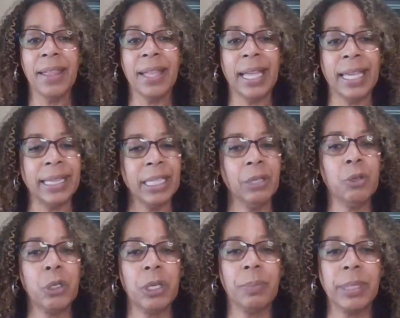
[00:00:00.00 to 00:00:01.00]
and
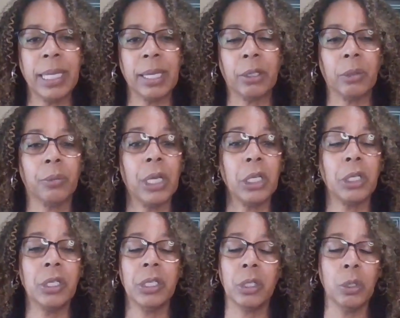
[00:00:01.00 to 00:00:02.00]
leadership
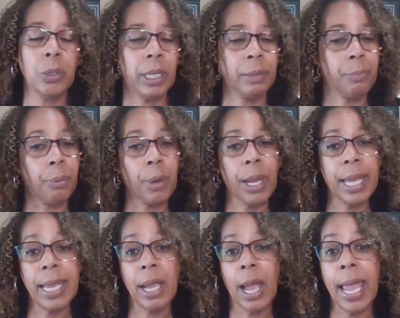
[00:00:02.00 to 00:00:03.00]
declarations you can
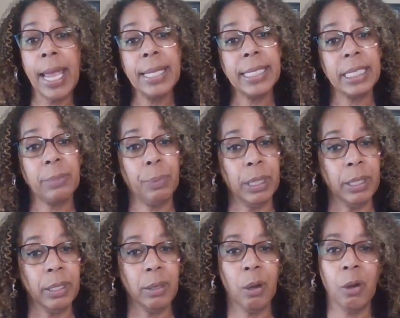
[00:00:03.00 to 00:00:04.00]
pray and
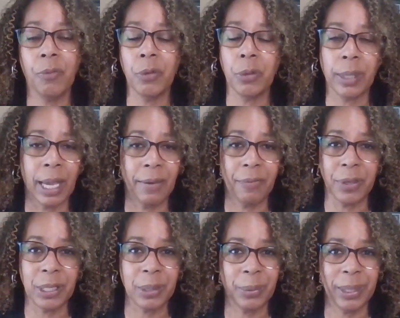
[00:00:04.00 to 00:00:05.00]
speak over your life
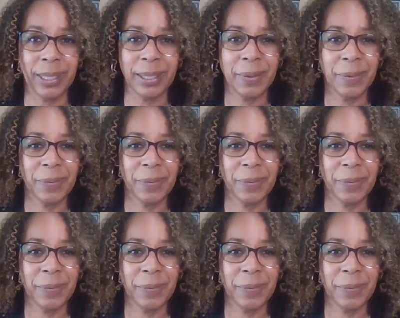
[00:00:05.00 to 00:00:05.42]
this week.